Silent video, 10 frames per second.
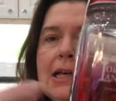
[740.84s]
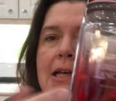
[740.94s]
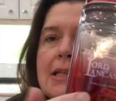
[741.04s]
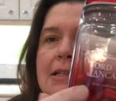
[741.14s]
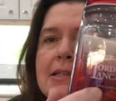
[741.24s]

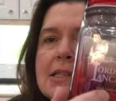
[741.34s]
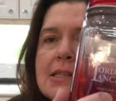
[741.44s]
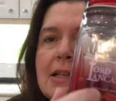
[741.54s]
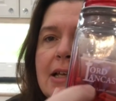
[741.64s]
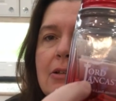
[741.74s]
And this
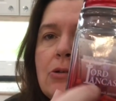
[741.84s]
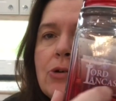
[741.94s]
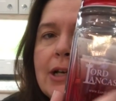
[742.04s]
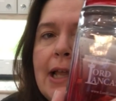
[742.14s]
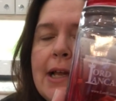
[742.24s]
is like
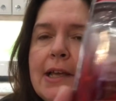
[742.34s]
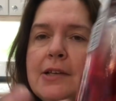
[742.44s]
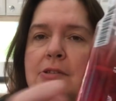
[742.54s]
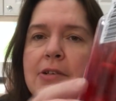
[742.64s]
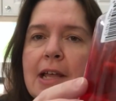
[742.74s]
Lord
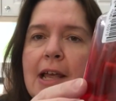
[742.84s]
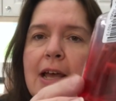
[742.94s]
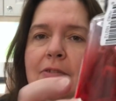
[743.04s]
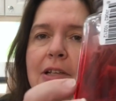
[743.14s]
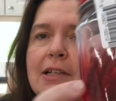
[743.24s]
Lancaster, and they
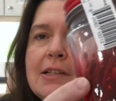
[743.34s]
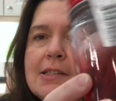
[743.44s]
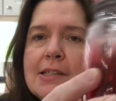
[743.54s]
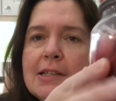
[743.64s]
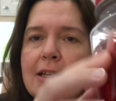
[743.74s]
have it like
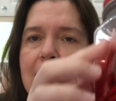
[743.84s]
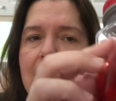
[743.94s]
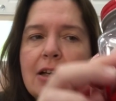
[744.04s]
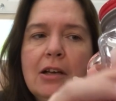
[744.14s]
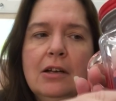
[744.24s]
this. It's kind of
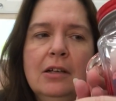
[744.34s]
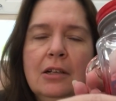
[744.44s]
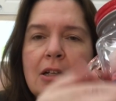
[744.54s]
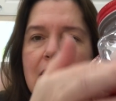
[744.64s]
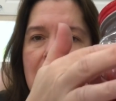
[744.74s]
like a
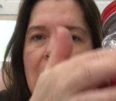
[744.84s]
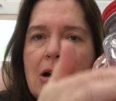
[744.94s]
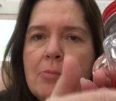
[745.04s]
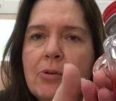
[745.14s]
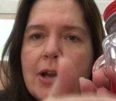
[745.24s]

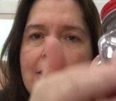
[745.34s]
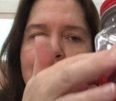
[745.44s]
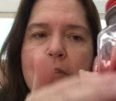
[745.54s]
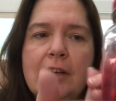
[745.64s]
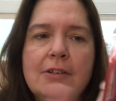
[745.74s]
ombre
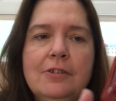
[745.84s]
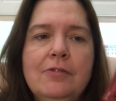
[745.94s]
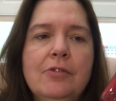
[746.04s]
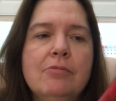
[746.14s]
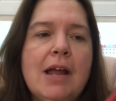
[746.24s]
effect
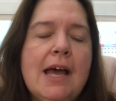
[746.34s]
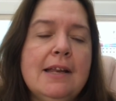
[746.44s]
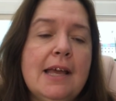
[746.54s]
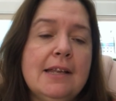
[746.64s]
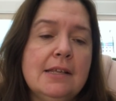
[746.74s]
of the
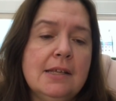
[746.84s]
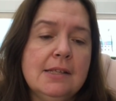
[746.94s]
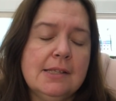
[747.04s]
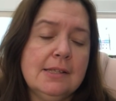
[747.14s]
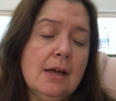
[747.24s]
red. And
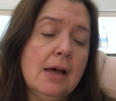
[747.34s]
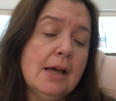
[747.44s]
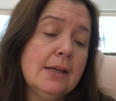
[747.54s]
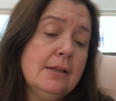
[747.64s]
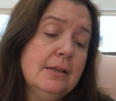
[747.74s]

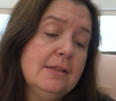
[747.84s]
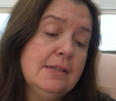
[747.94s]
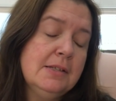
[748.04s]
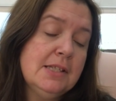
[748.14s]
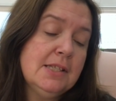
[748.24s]
inside
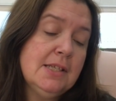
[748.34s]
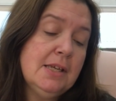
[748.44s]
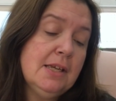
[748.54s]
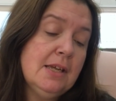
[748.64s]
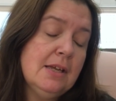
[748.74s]
the
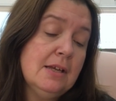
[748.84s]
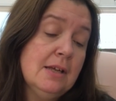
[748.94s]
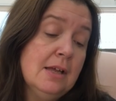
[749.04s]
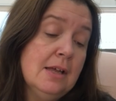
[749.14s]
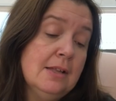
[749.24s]
tea,
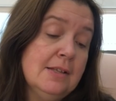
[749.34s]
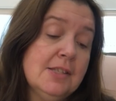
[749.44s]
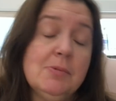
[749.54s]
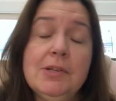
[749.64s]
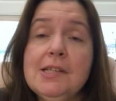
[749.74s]

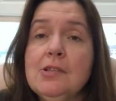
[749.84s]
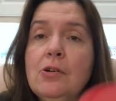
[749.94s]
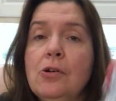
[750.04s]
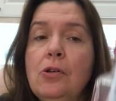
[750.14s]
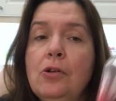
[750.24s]
this one is
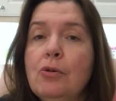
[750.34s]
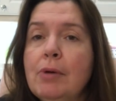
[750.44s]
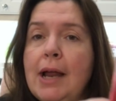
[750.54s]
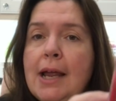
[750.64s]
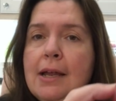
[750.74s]
Earl
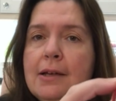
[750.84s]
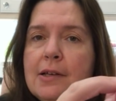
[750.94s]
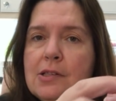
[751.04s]
Grey.